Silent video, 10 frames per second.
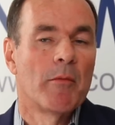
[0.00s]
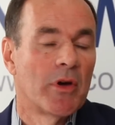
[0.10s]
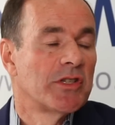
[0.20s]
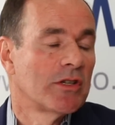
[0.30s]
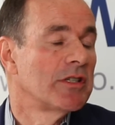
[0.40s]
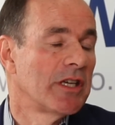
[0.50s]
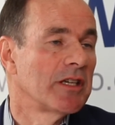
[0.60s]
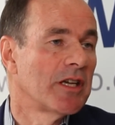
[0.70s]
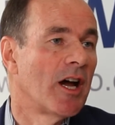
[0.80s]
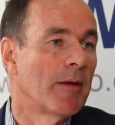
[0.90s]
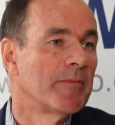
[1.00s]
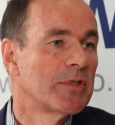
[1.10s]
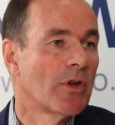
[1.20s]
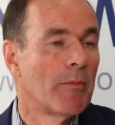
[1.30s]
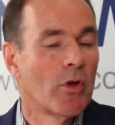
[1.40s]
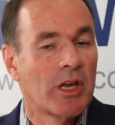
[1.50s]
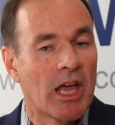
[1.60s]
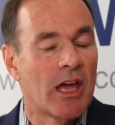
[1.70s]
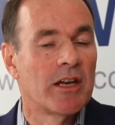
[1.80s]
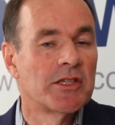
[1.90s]
But it's going to take time. So I'm
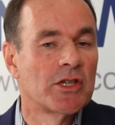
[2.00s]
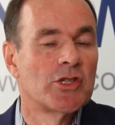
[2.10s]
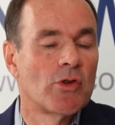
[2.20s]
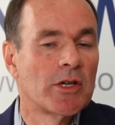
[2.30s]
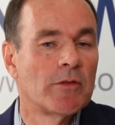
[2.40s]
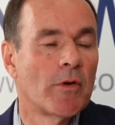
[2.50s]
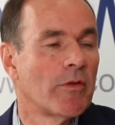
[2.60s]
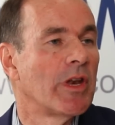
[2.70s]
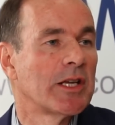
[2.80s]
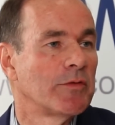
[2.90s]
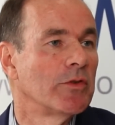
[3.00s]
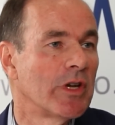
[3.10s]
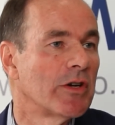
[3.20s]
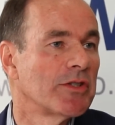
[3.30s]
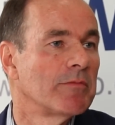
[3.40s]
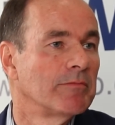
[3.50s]
looking at it as constructive over the next few years.